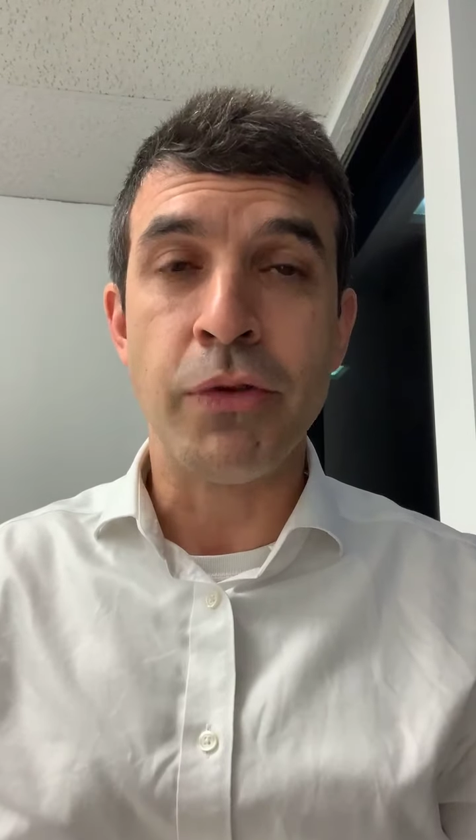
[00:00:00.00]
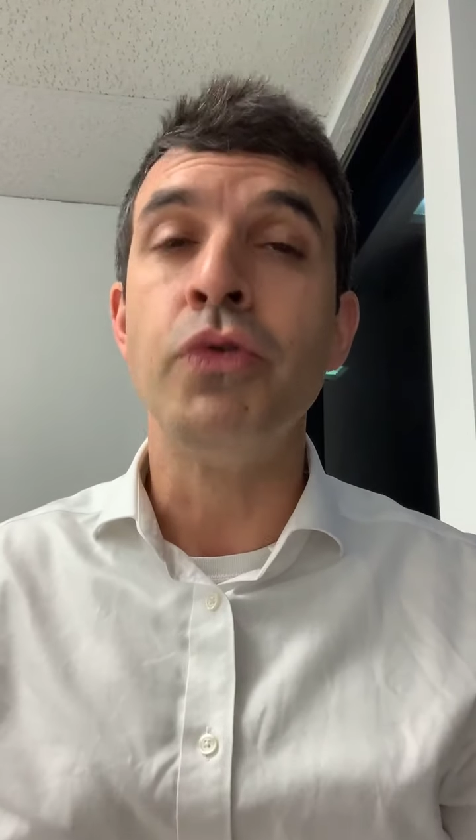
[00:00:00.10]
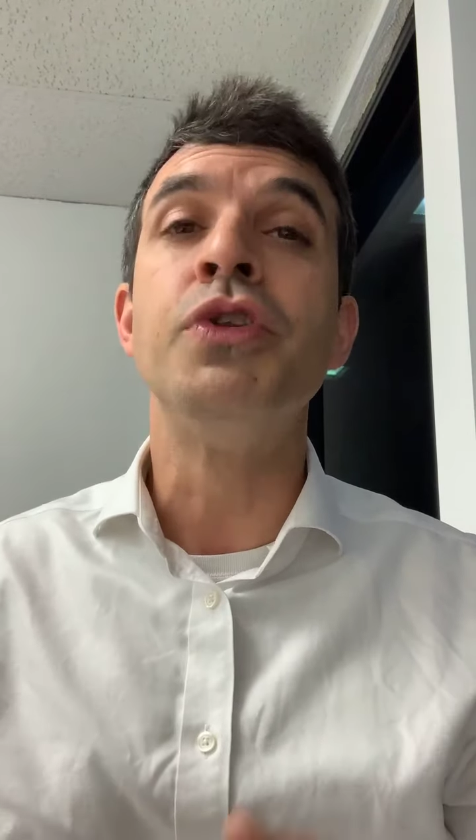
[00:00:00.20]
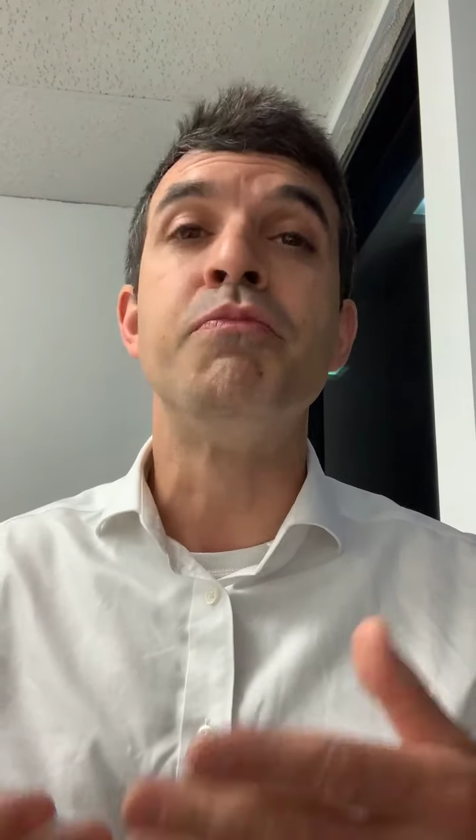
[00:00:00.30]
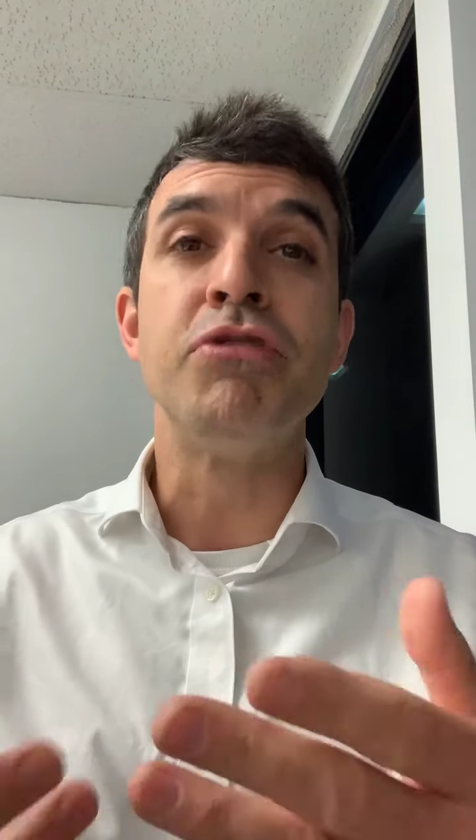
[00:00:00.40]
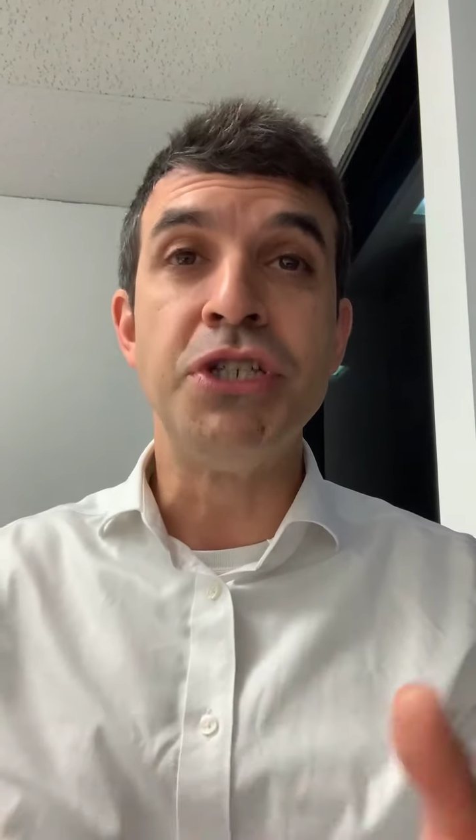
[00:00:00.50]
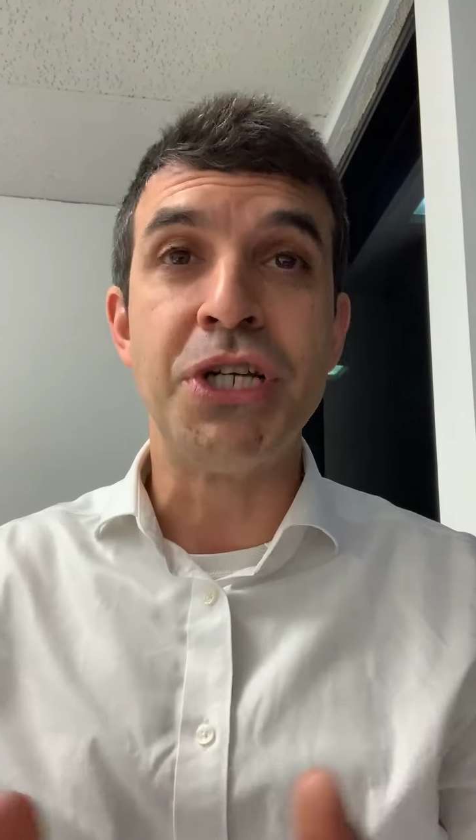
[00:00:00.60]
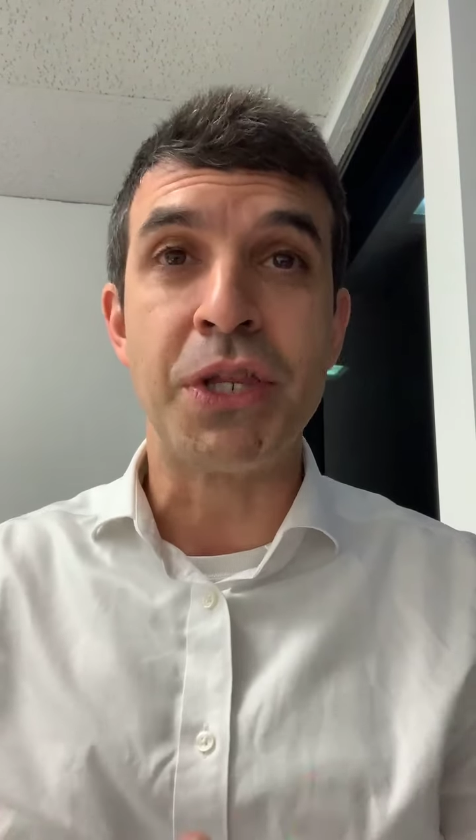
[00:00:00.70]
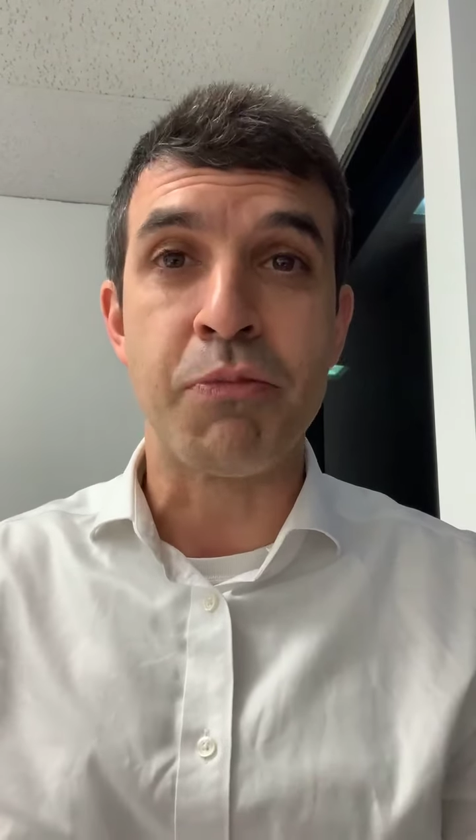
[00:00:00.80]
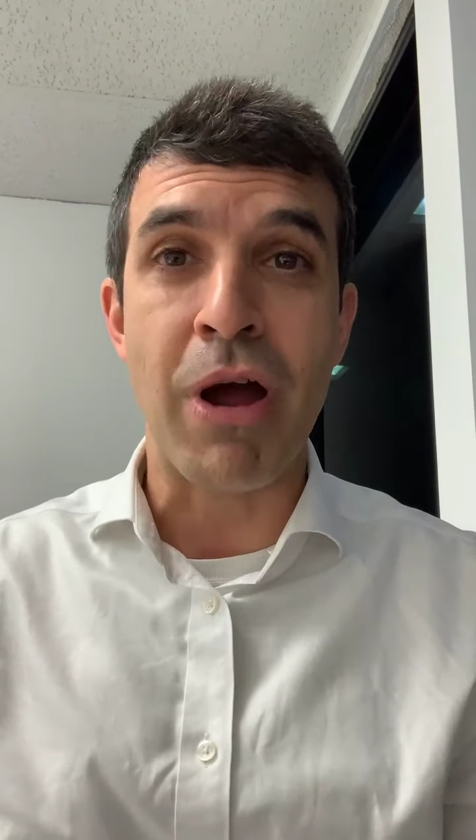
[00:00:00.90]
to
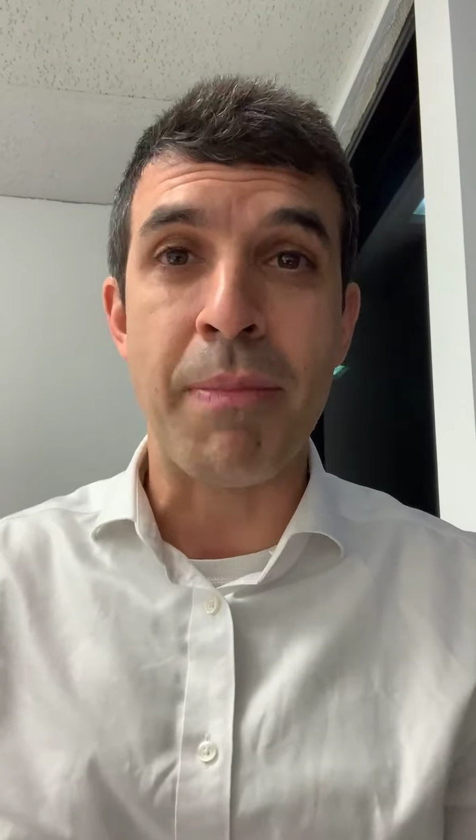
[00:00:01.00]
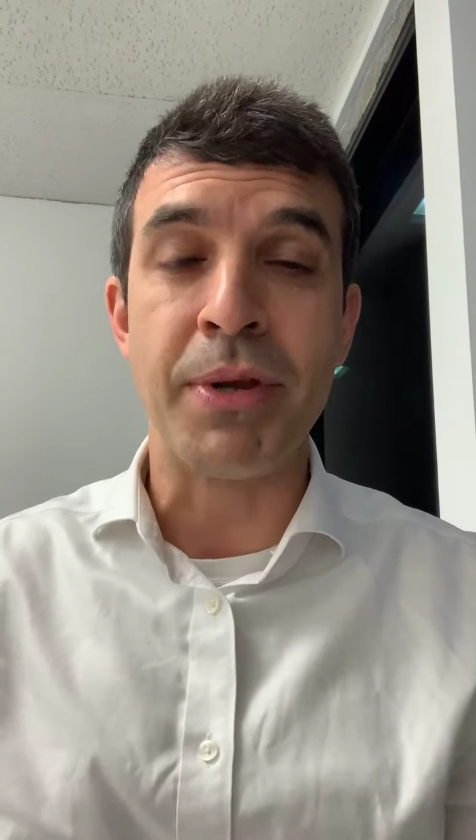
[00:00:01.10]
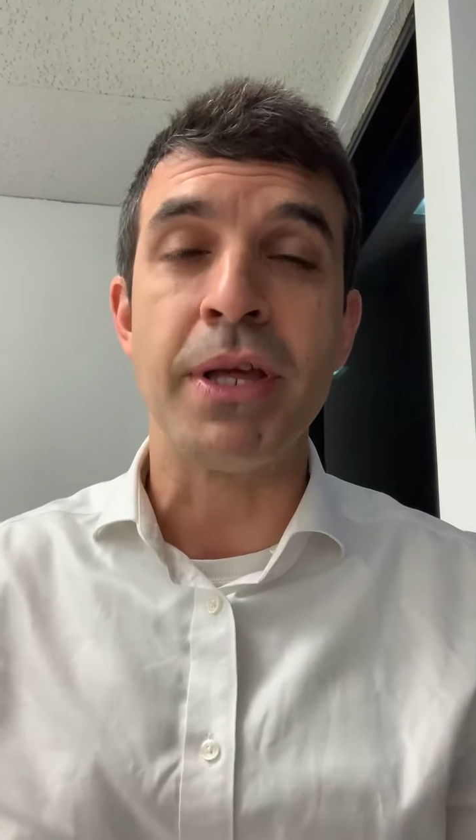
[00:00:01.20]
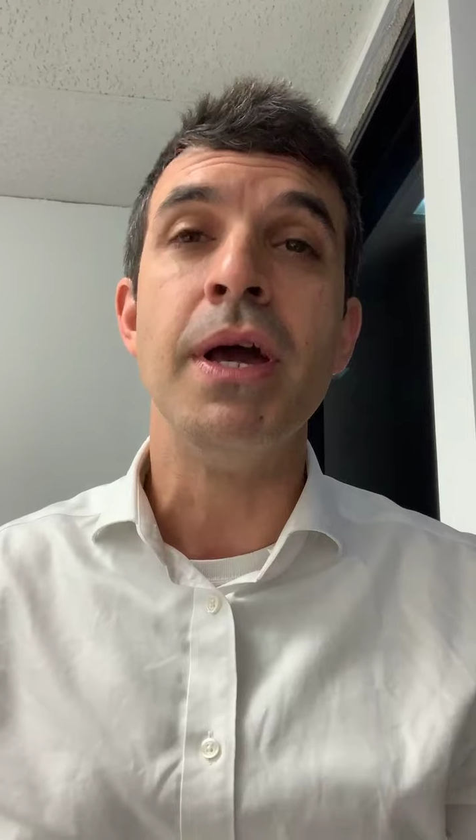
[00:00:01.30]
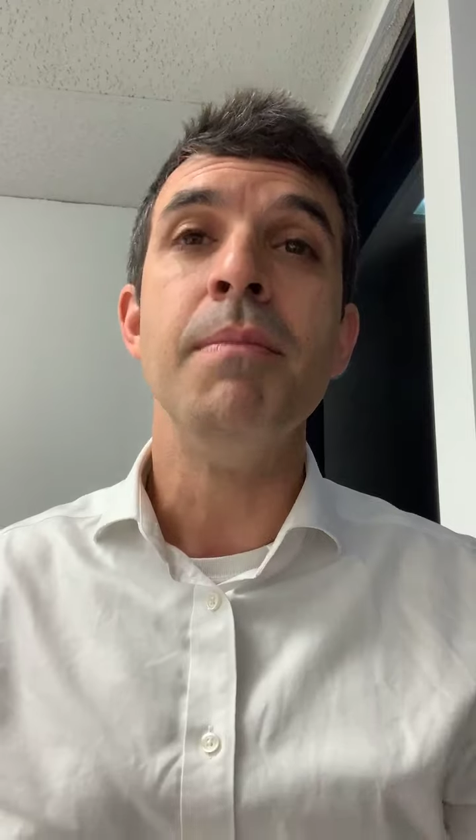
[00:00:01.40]
depreciate the property